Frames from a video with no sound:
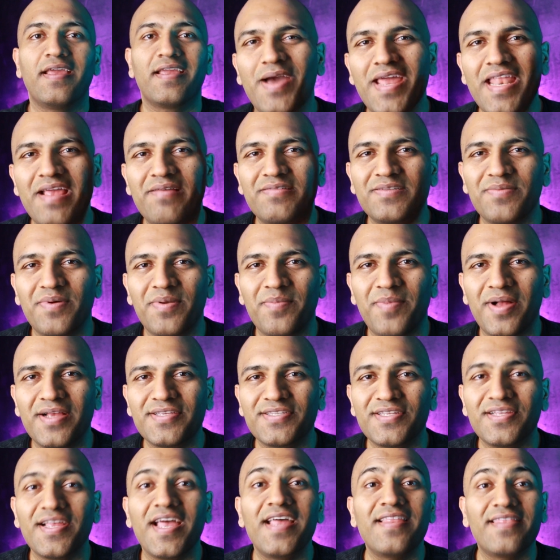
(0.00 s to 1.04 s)
My name is Aman
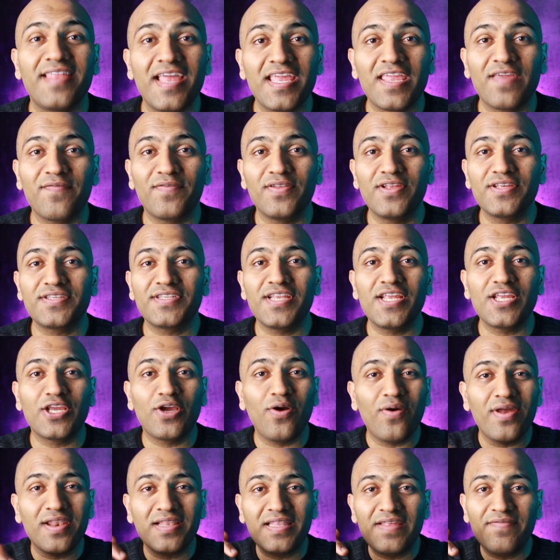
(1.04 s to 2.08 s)
Bansil, and thank you for listening.
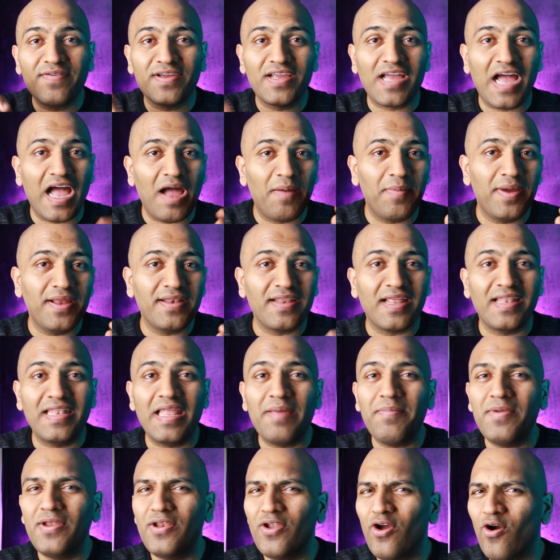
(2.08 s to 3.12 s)
Go ahead and leave a comment and
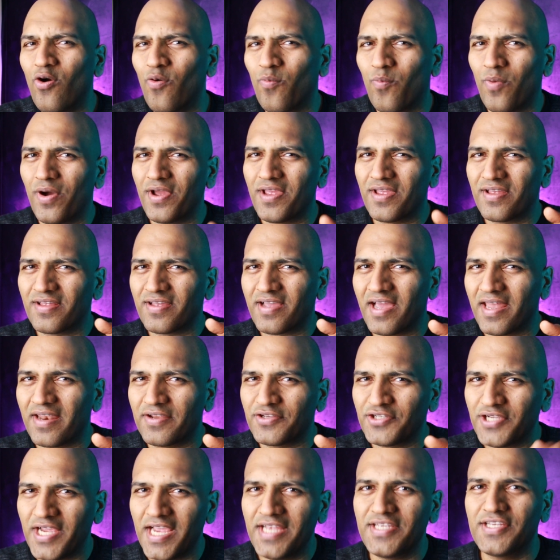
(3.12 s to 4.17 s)
let me know what kind of
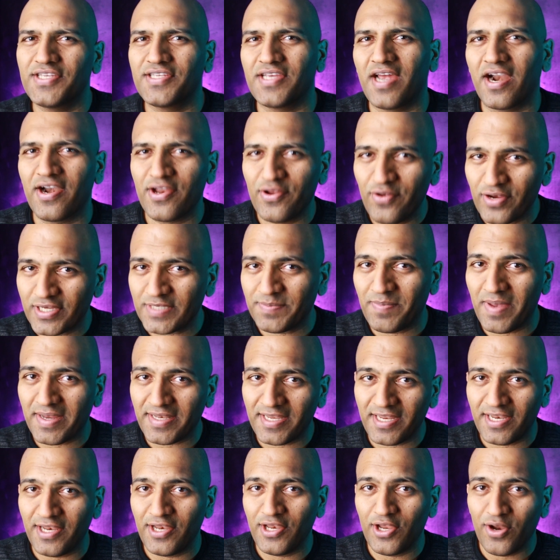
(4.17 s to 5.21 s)
changes are you
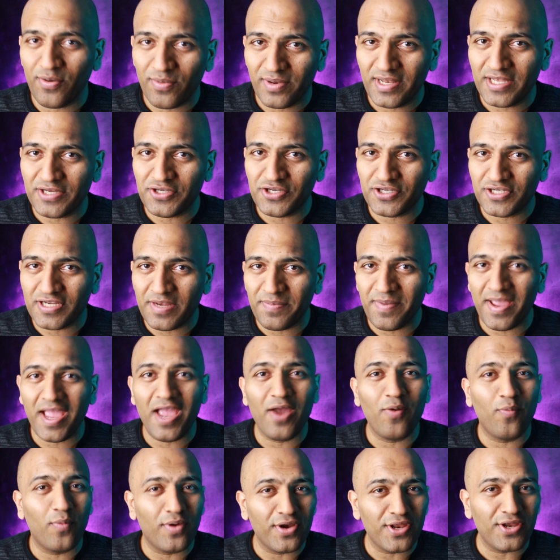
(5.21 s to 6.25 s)
expecting in your relationship
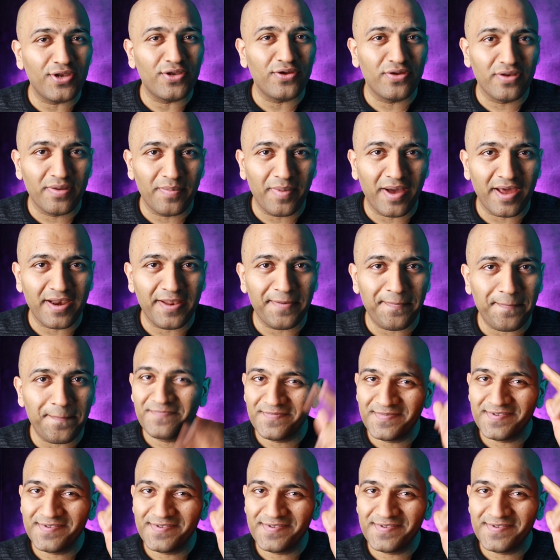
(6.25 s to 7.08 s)
and what are you doing about it.